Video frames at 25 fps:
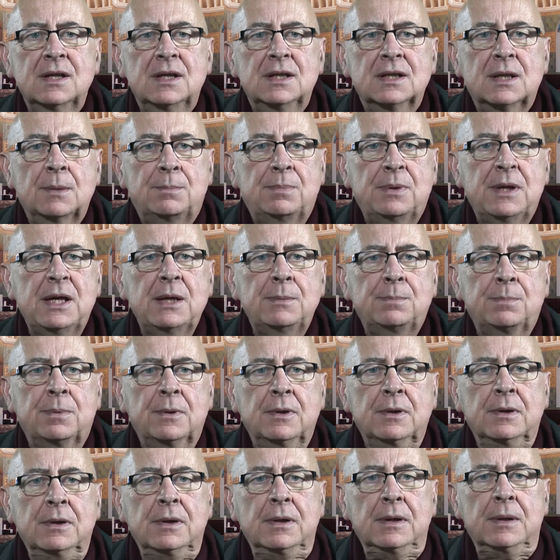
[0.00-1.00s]
the
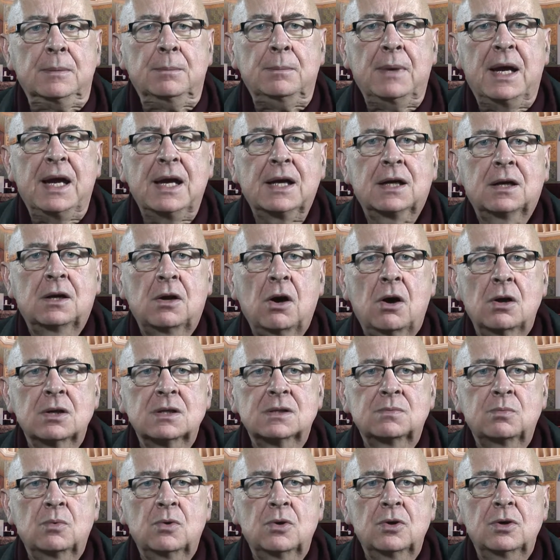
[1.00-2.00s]
people make
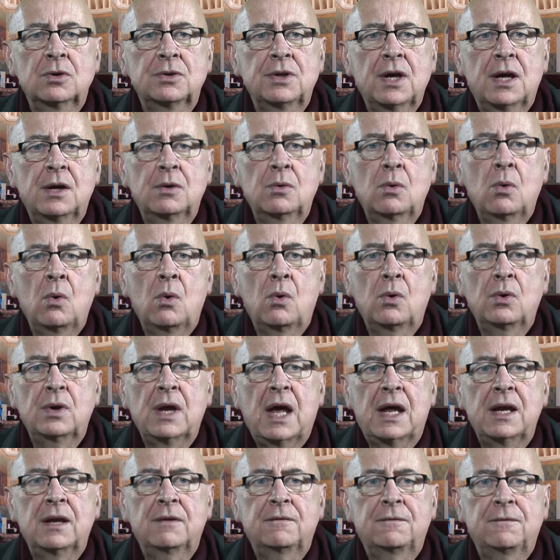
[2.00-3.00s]
God's word their own
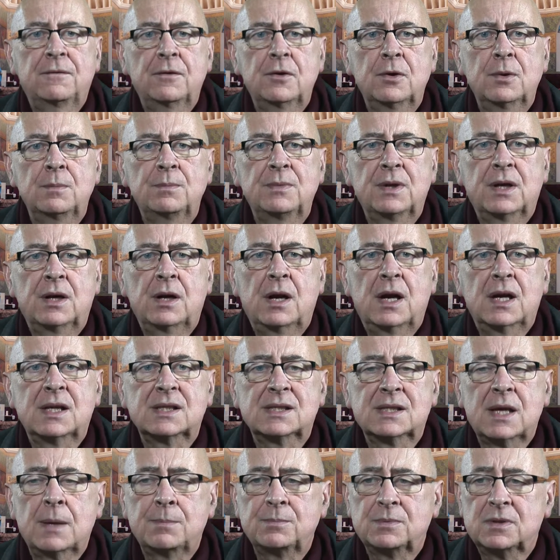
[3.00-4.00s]
and affirm their
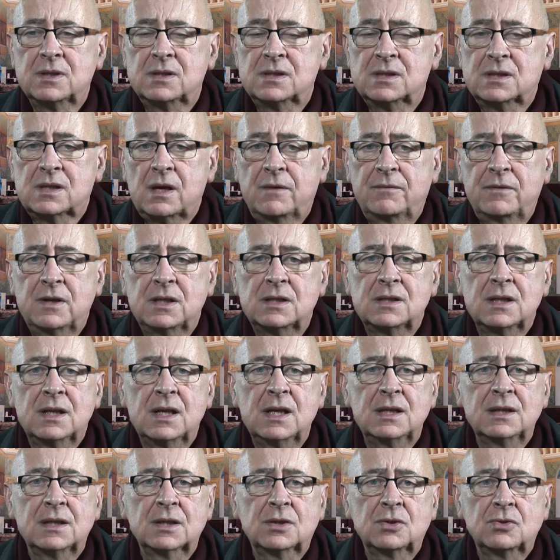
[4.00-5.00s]
acceptance of it
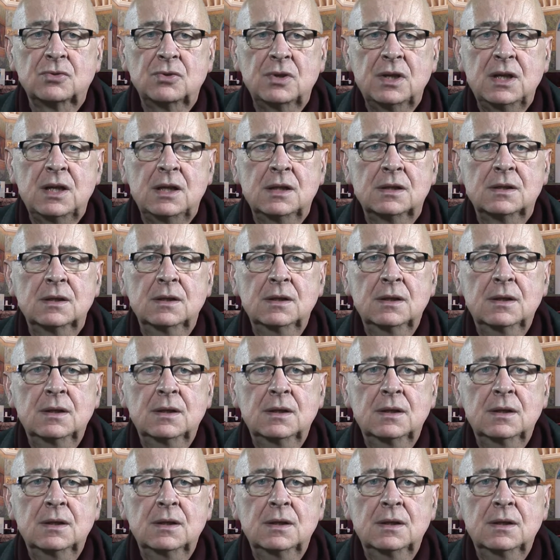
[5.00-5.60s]
in the Creed